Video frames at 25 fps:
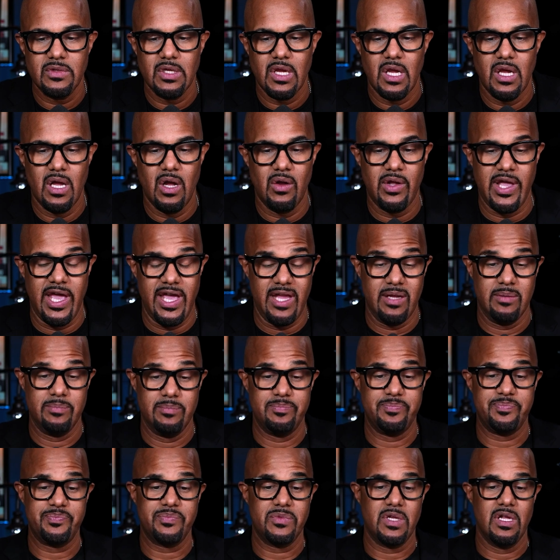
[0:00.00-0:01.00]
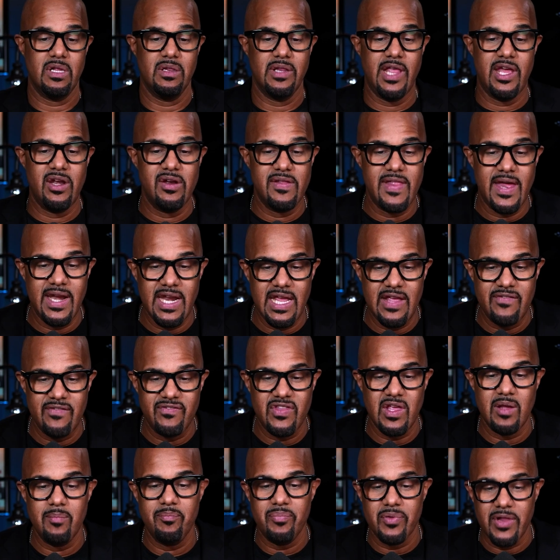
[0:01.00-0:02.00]
Okay. Later that
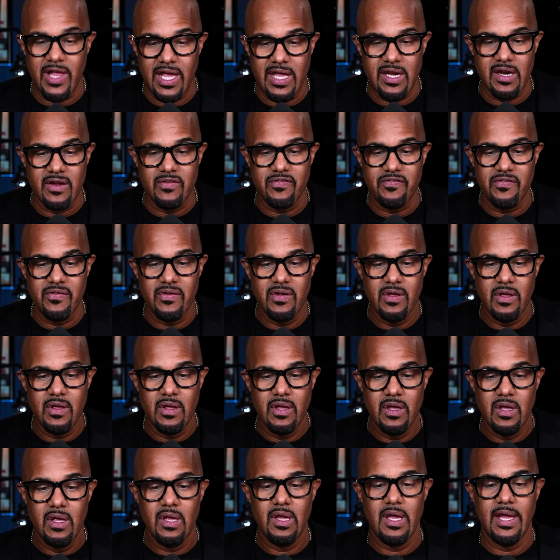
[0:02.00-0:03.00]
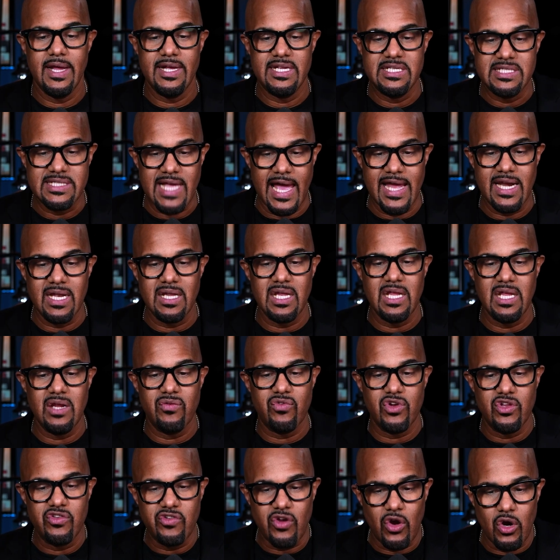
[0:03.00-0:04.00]
evening, plaintiff excitedly
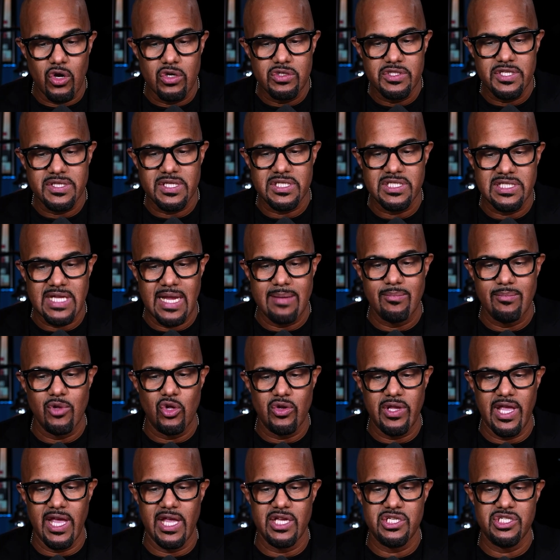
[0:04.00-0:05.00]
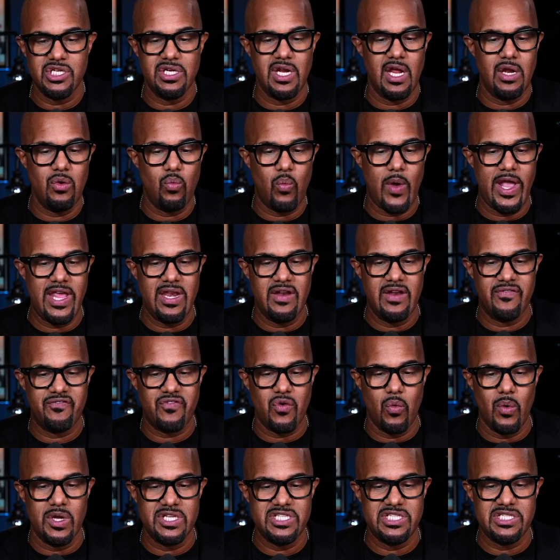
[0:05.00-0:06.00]
returned to the same location and waited for
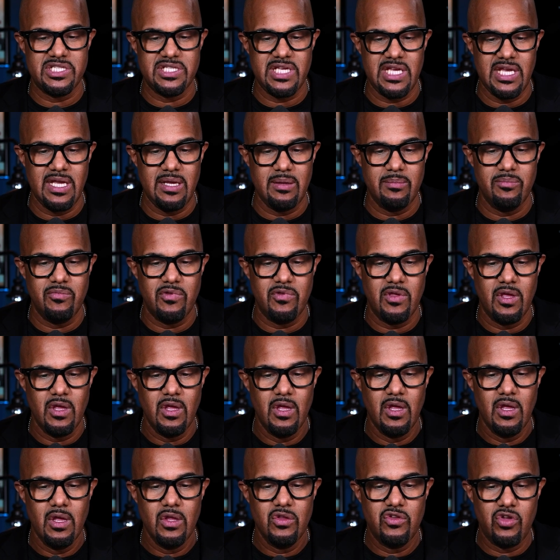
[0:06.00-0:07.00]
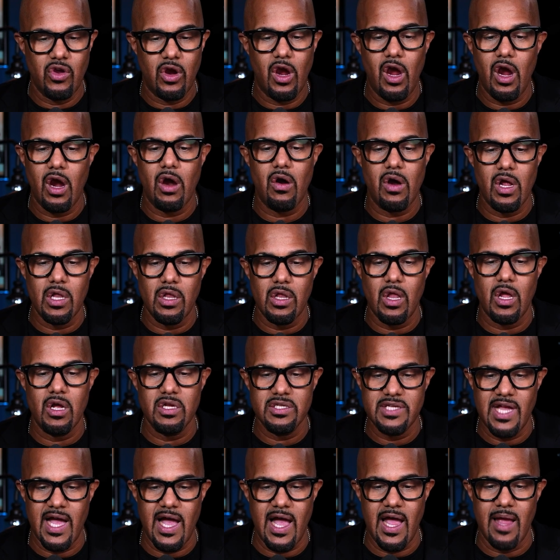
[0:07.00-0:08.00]
what seemed to her a long
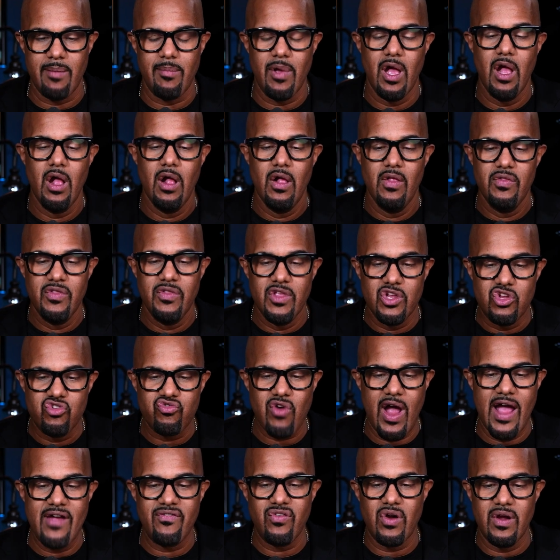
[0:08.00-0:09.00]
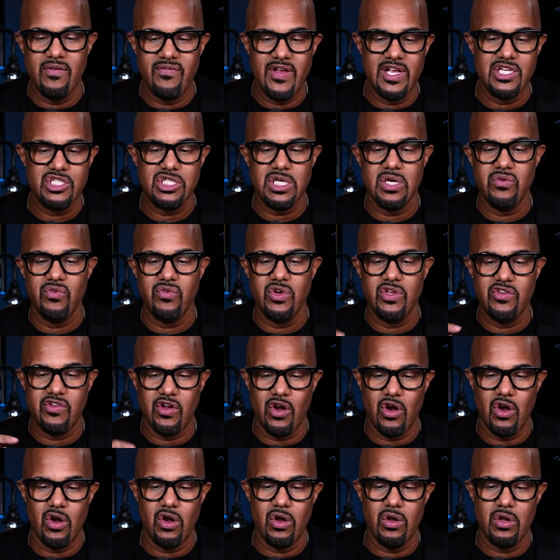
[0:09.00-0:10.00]
time. The driver eventually
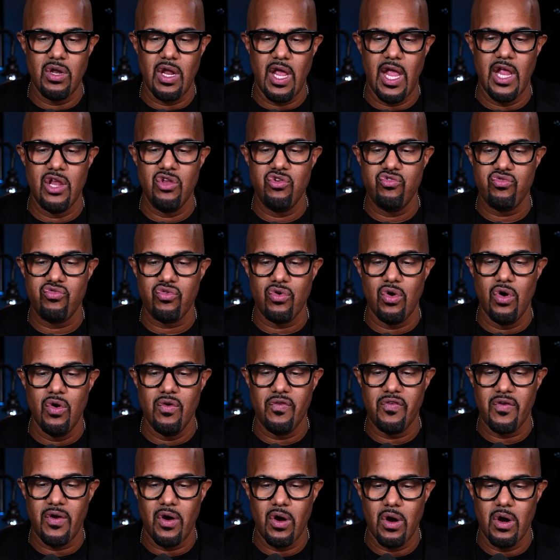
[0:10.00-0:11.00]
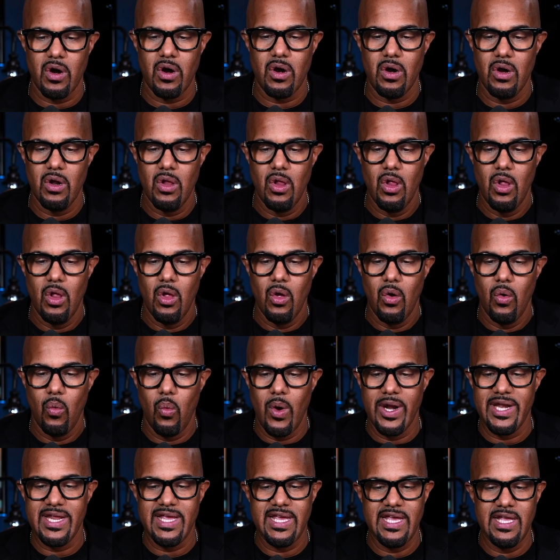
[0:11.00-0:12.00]
returned and drove her
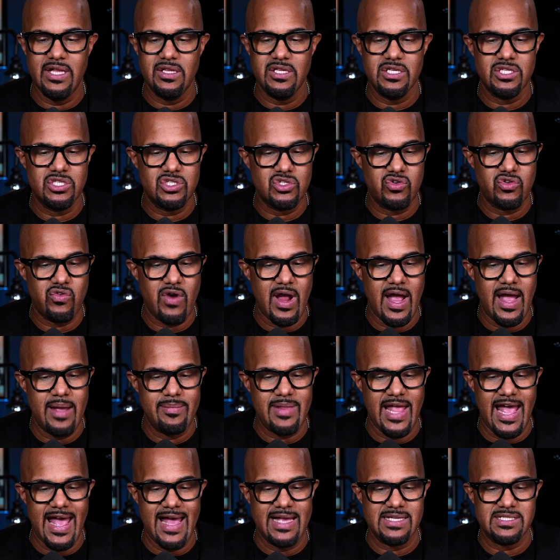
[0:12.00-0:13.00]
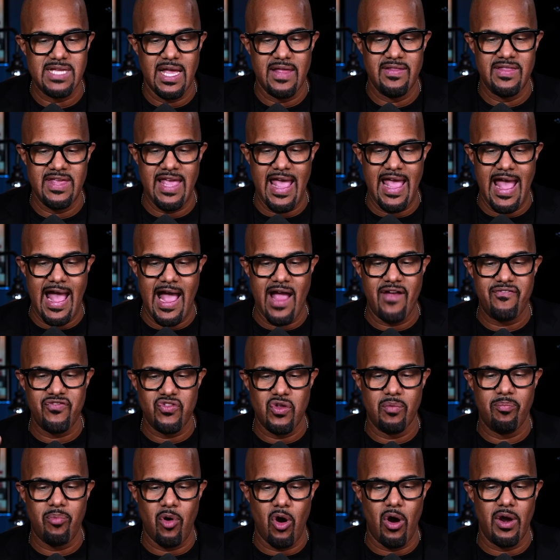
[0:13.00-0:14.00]
what he described as the
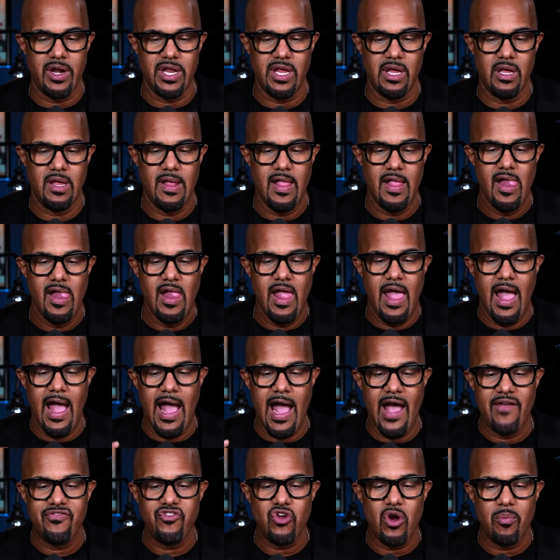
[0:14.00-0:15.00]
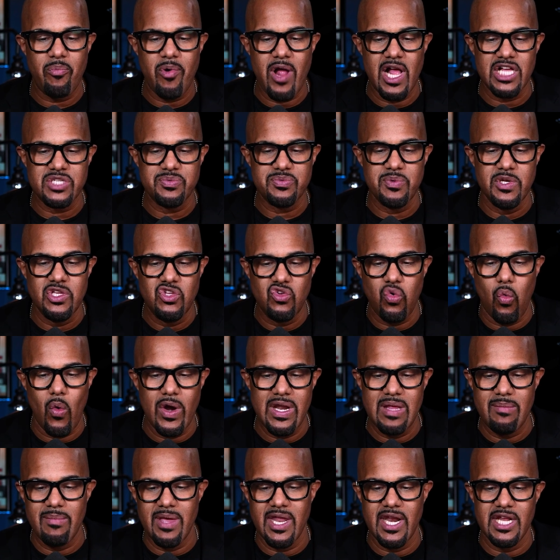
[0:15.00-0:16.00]
after party. After approximately
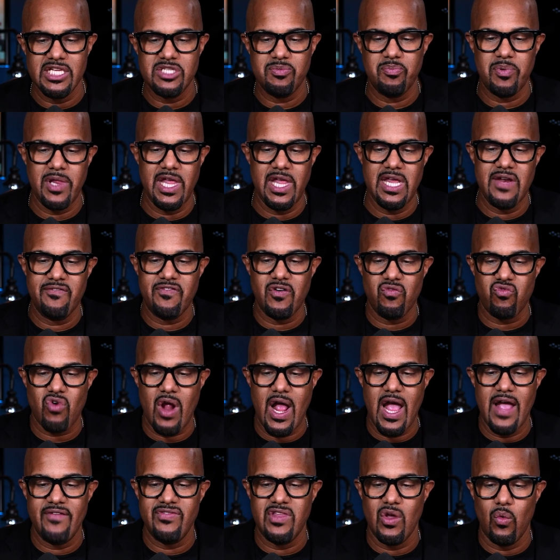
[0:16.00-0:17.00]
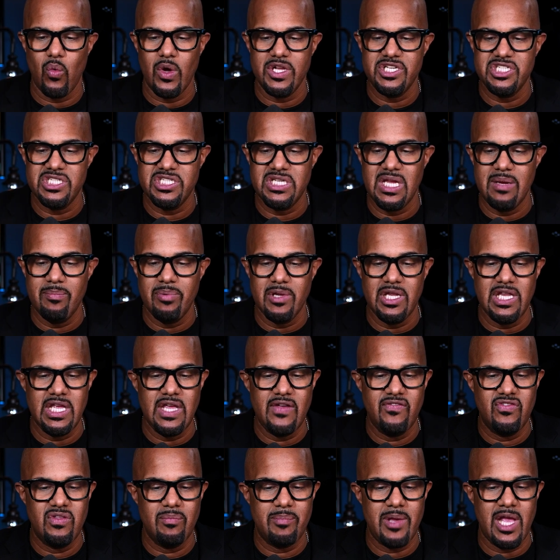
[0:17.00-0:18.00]
20 minutes, plaintiff arrived at what she
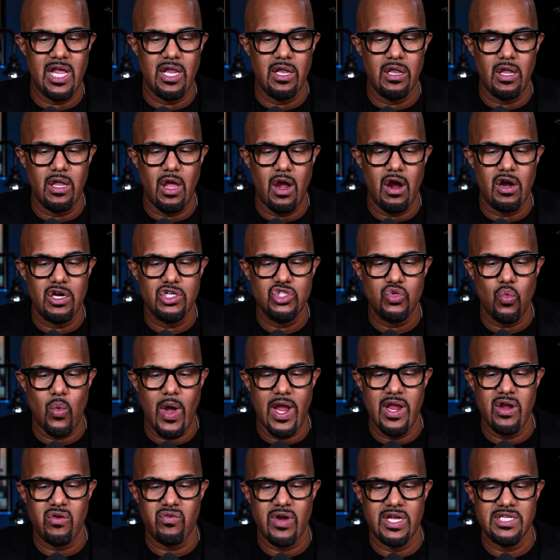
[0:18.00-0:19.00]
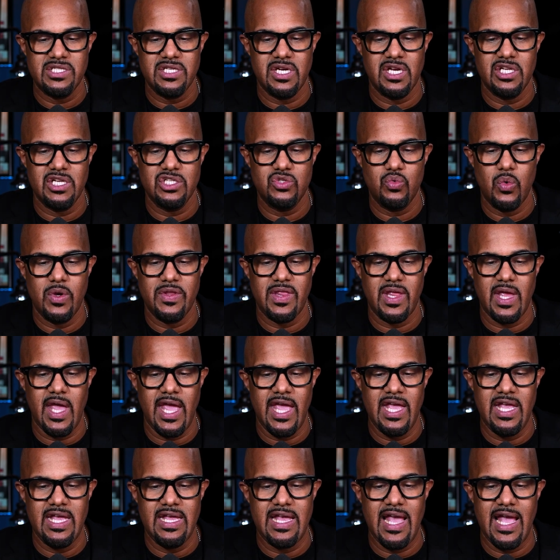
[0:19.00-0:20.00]
believed to be a large white residence with
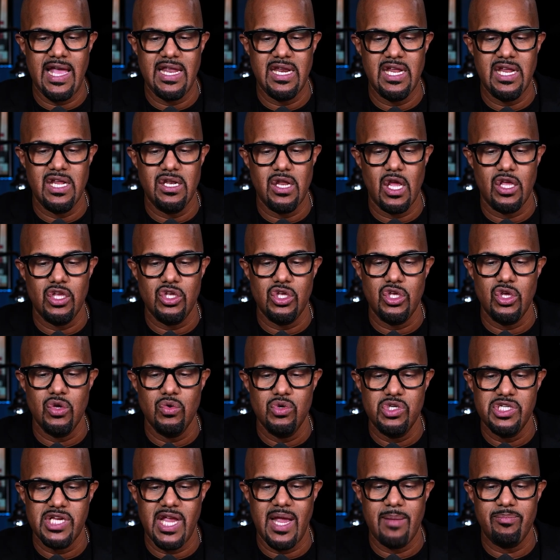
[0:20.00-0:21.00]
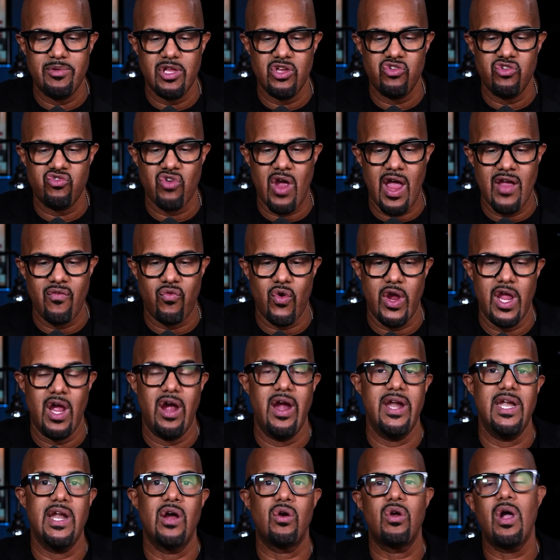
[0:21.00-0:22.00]
a gated U-shaped driveway. All
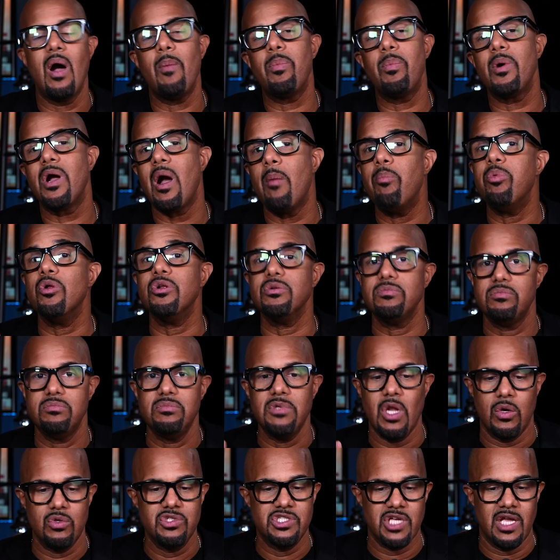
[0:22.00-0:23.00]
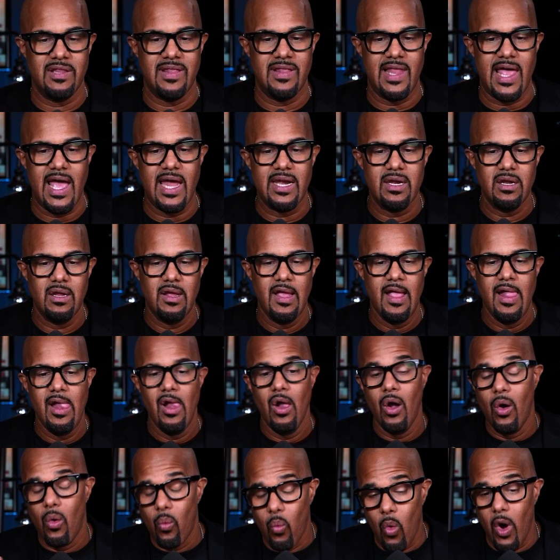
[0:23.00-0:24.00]
right, now a couple of notes on that.
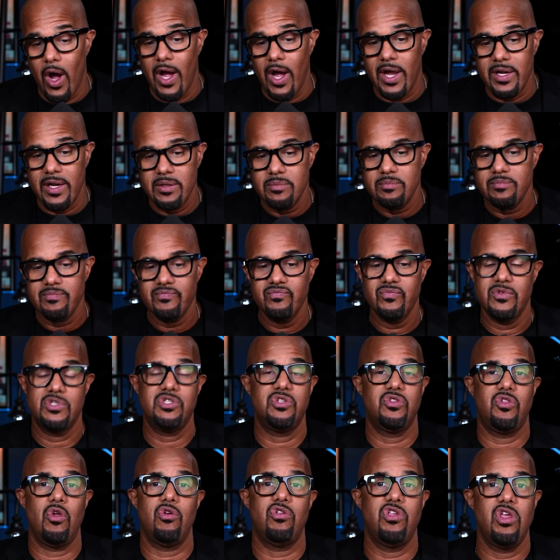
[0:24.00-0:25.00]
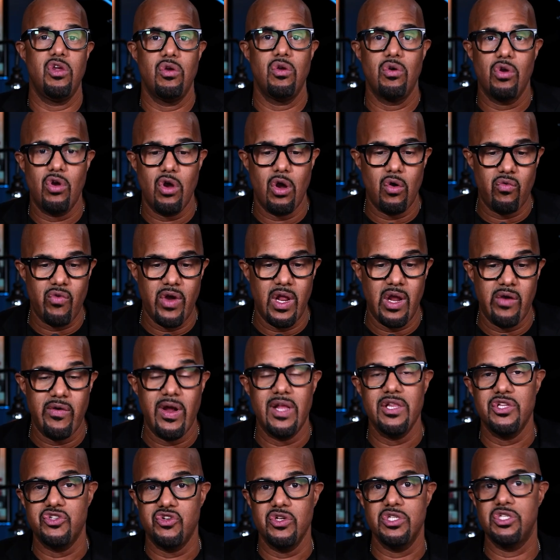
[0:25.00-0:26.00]
One, 13-year-old girl running around
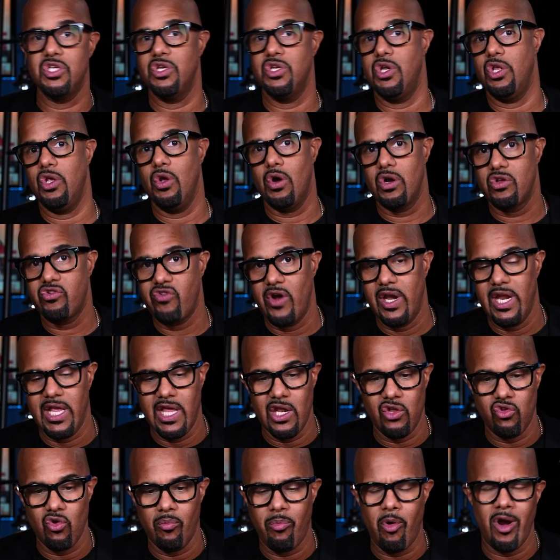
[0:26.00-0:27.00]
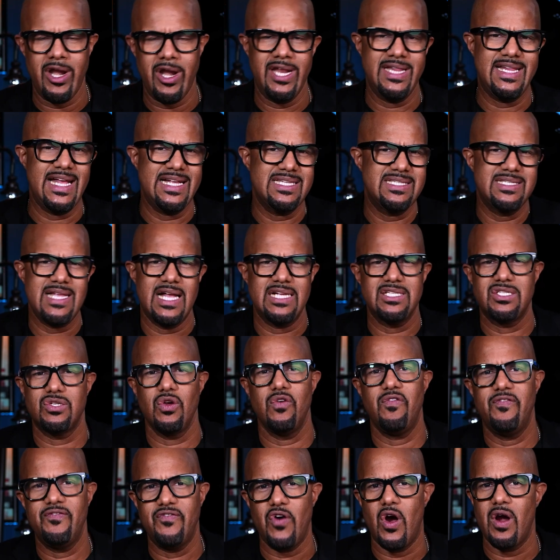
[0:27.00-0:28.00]
the streets of New York trying to get into a party. That's not so
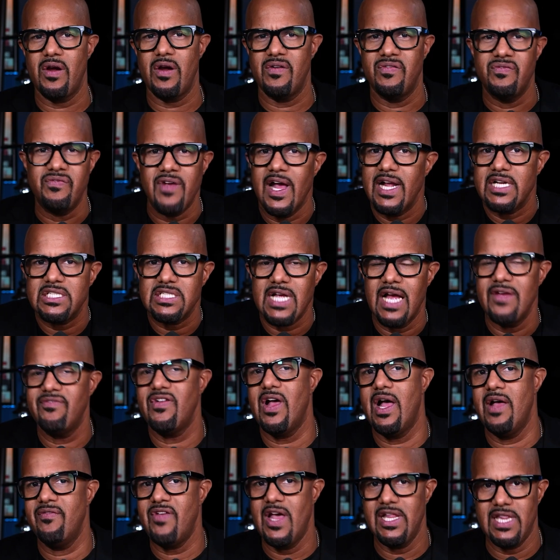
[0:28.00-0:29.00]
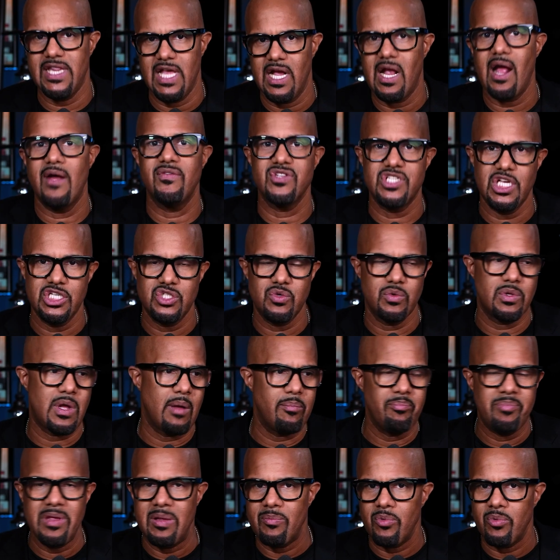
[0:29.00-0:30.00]
far-fetched. I've had that conversation with a couple
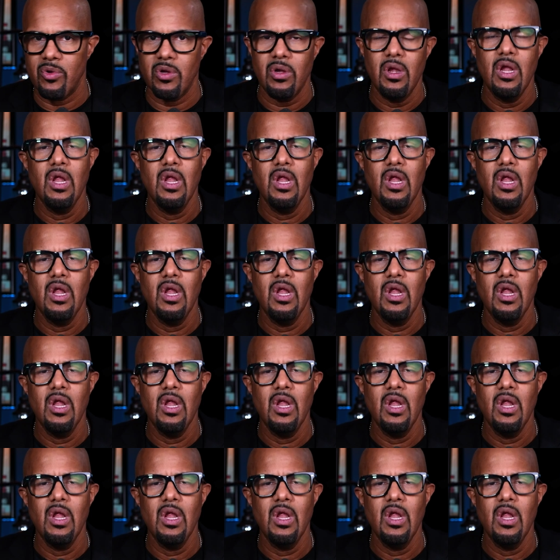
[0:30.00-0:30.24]
people